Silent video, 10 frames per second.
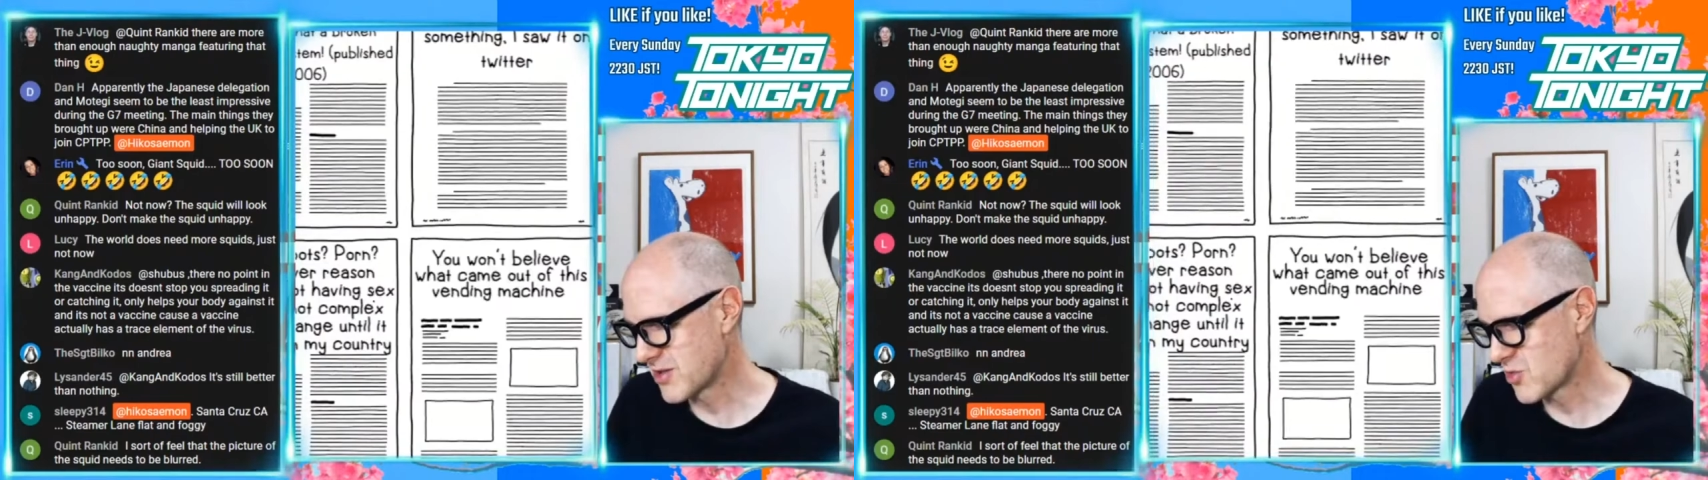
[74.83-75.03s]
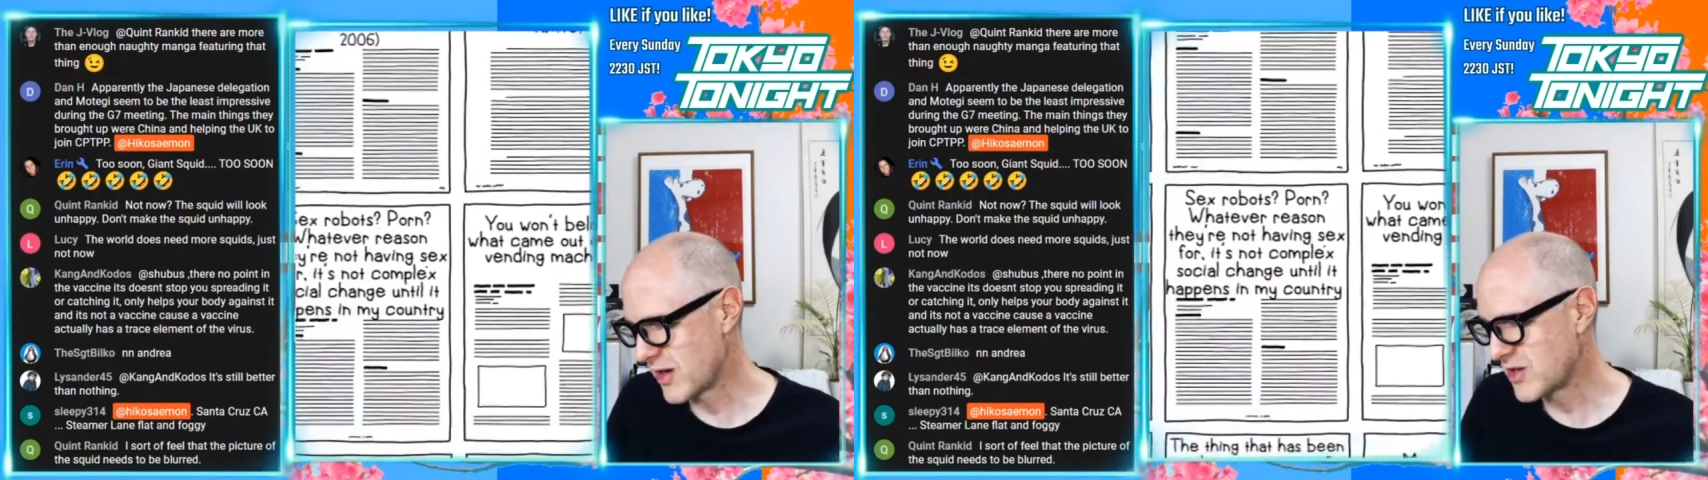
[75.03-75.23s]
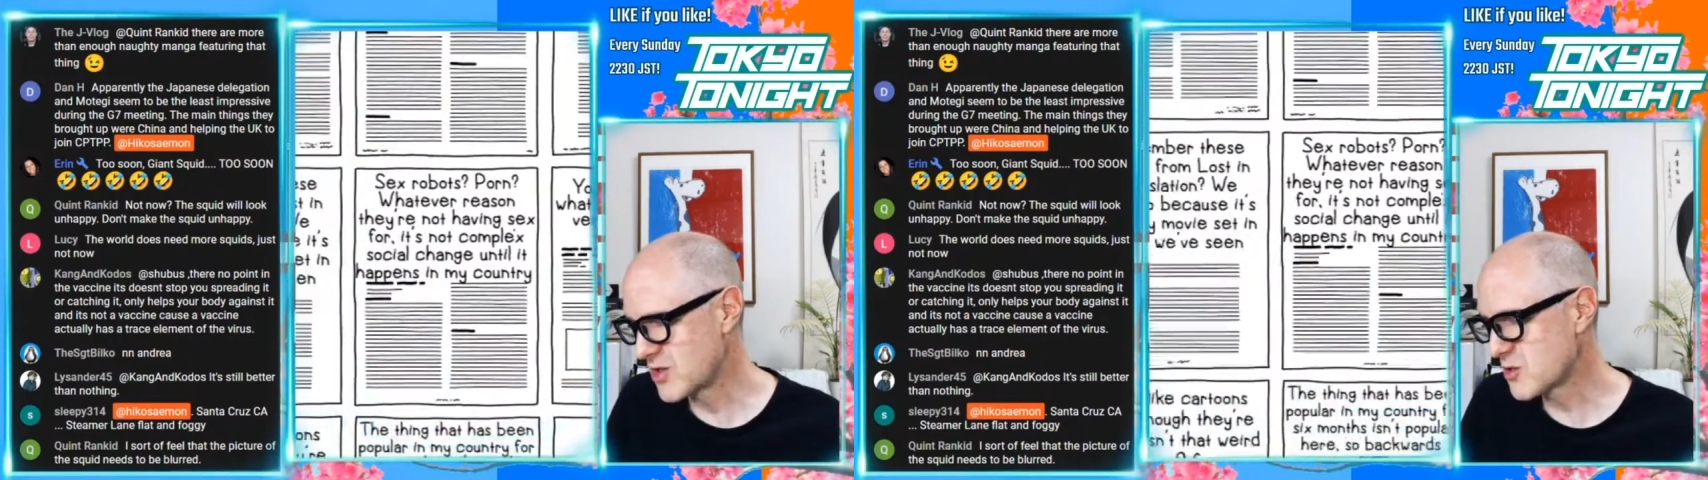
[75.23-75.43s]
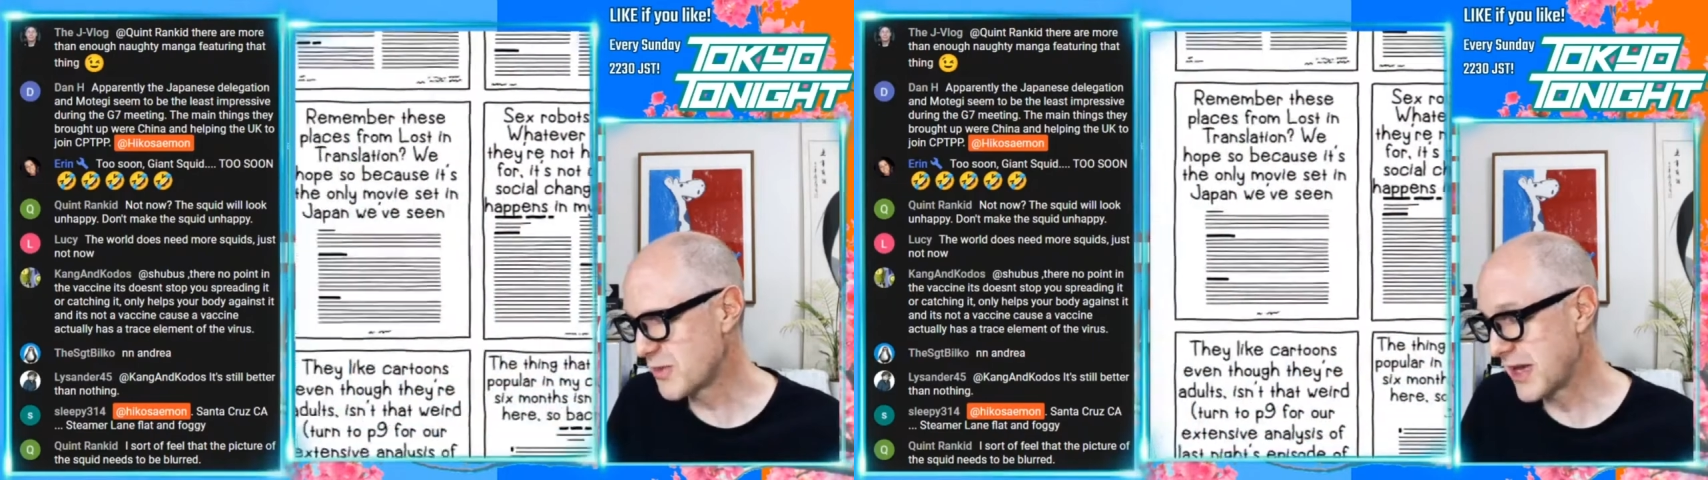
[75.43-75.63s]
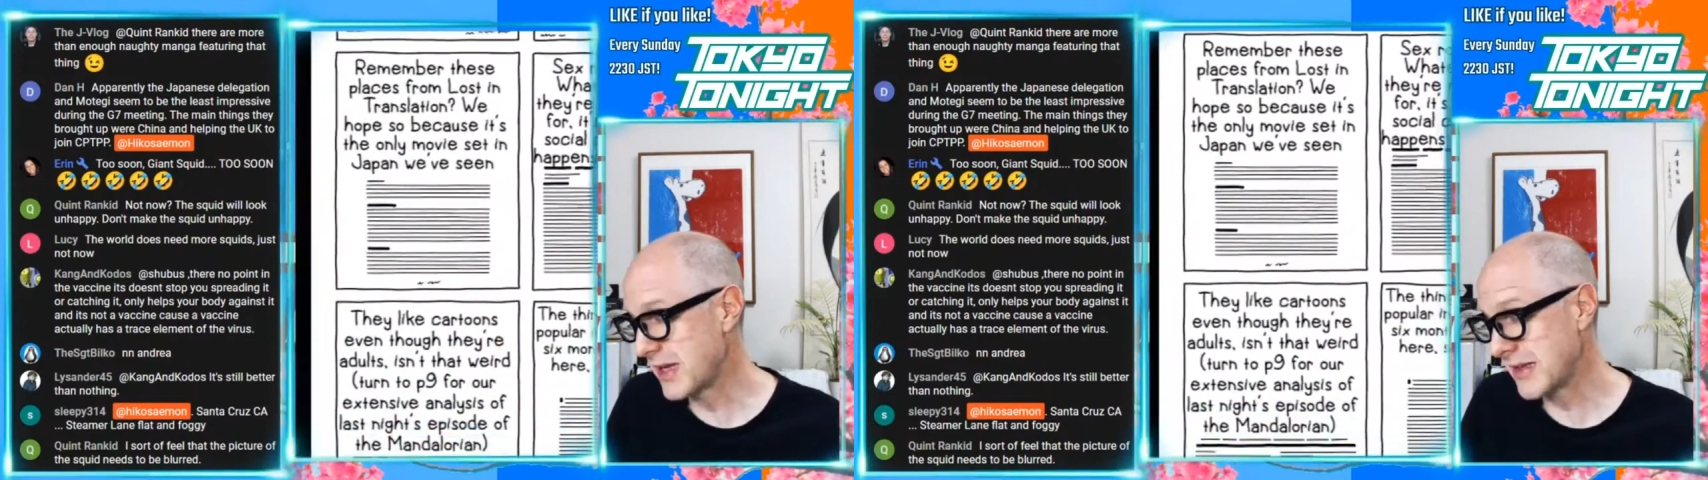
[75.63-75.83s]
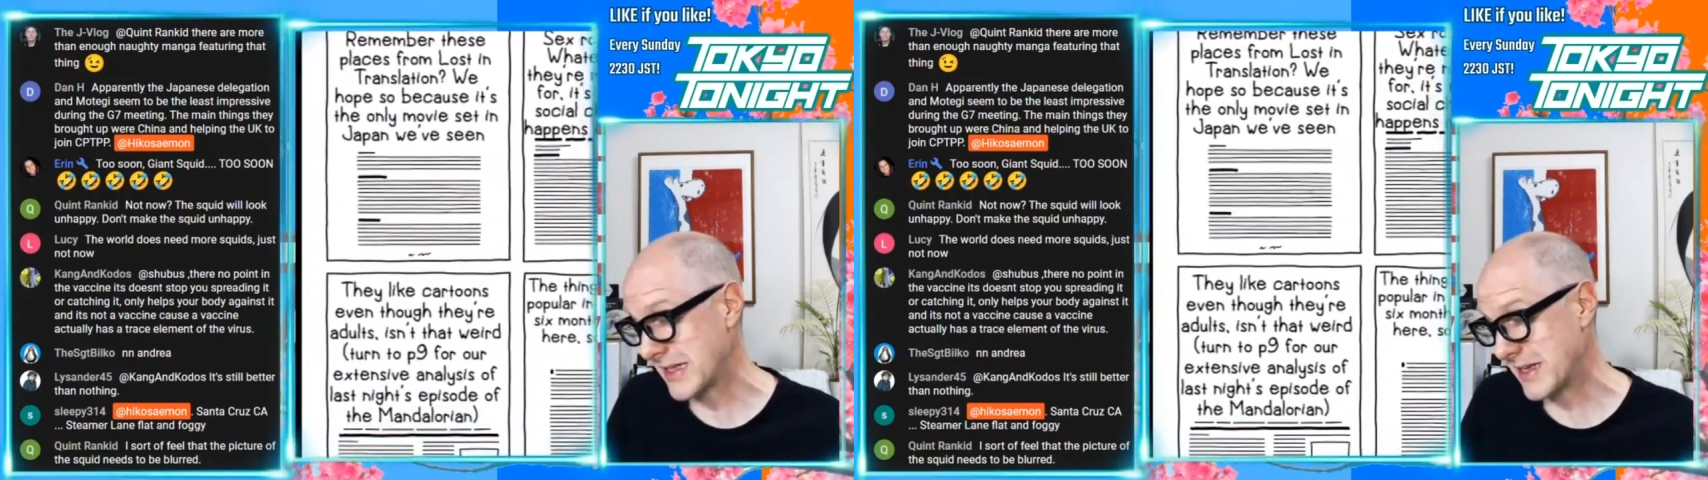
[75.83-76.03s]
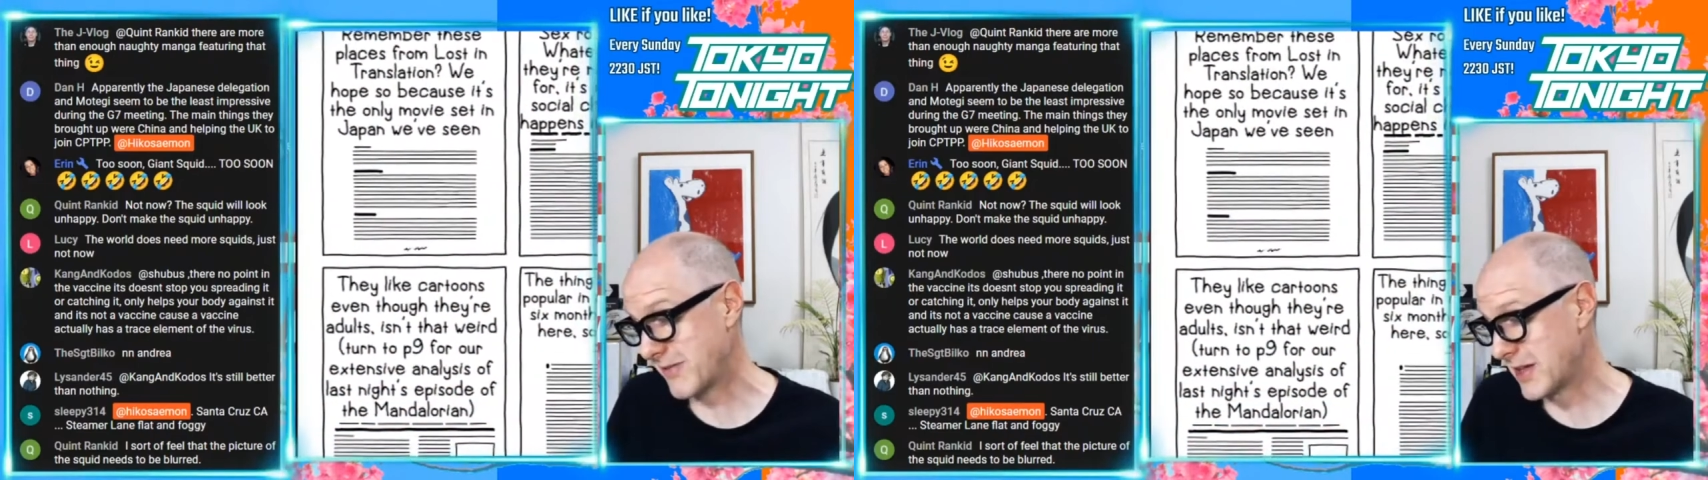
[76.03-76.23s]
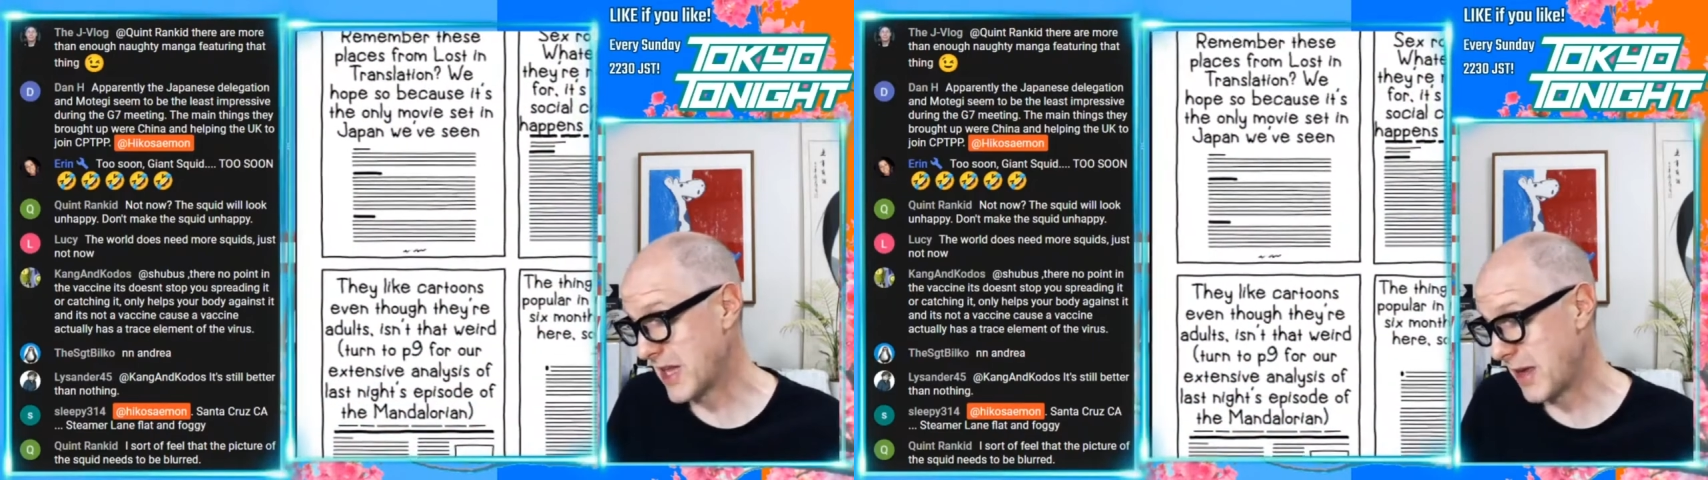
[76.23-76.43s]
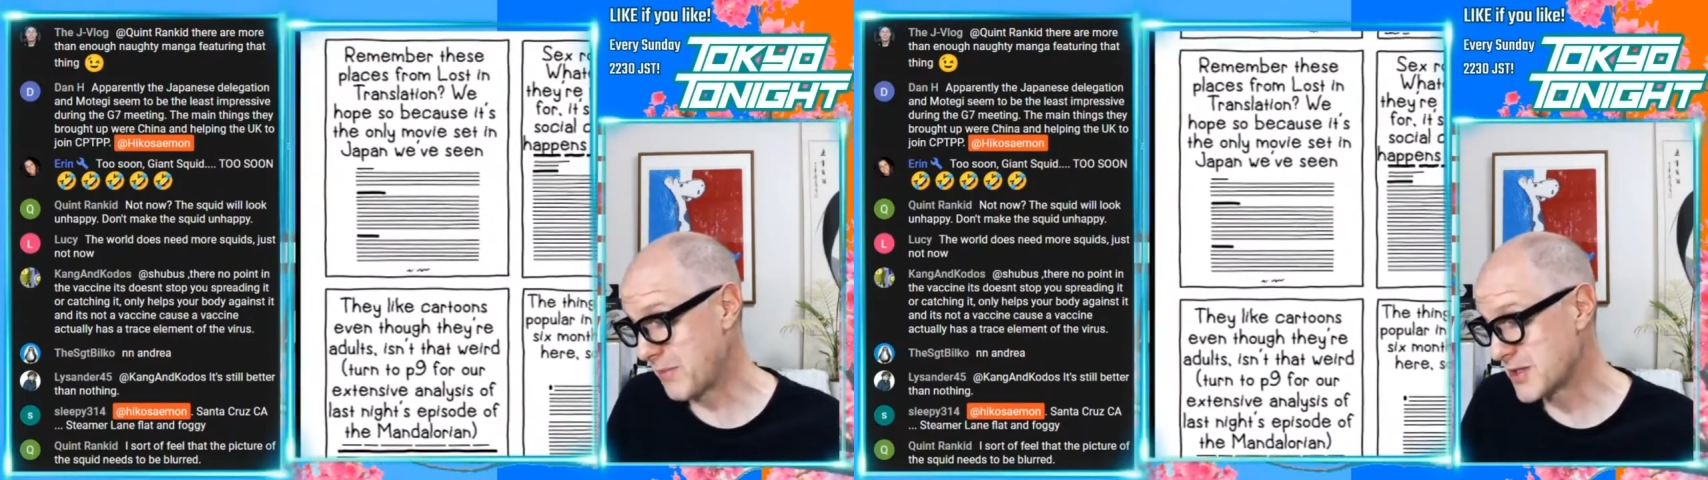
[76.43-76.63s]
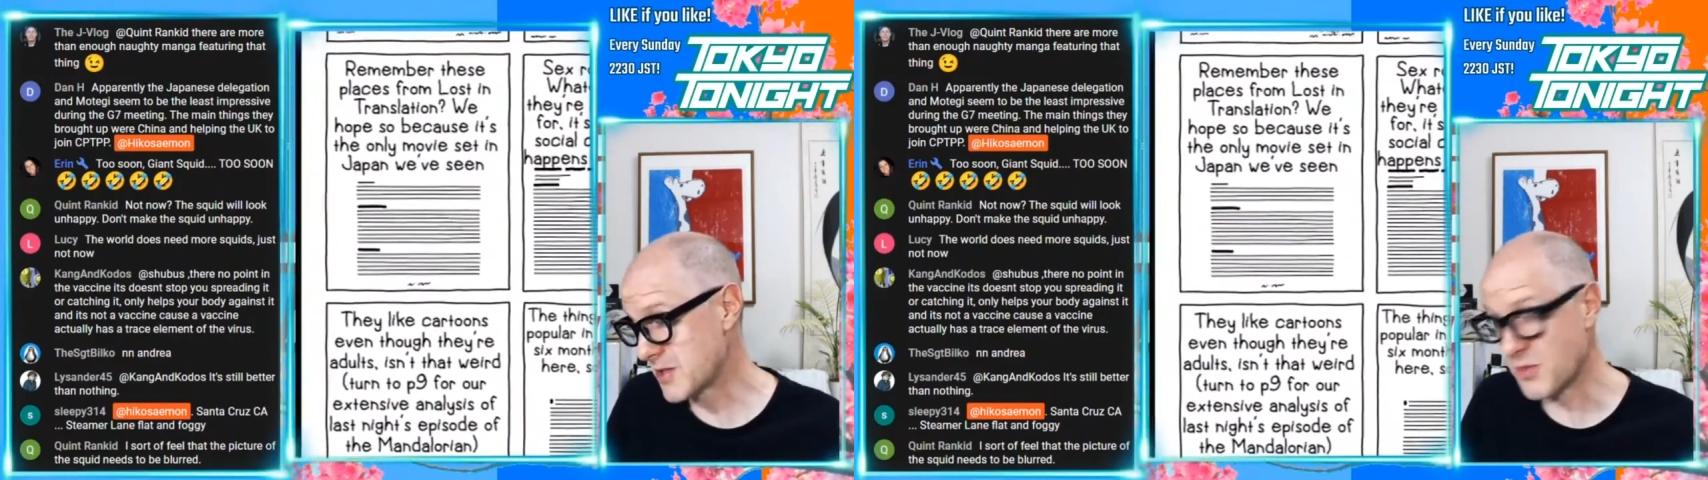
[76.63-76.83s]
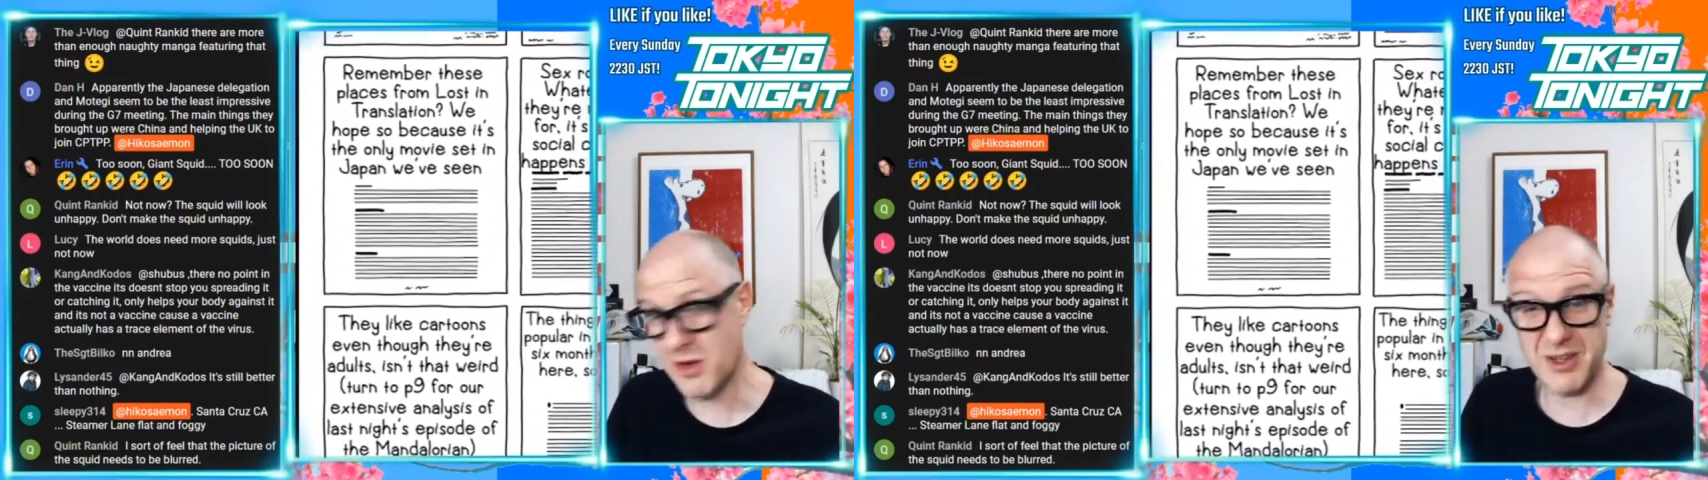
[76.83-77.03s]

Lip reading: a trend in Japan that definitely happens as well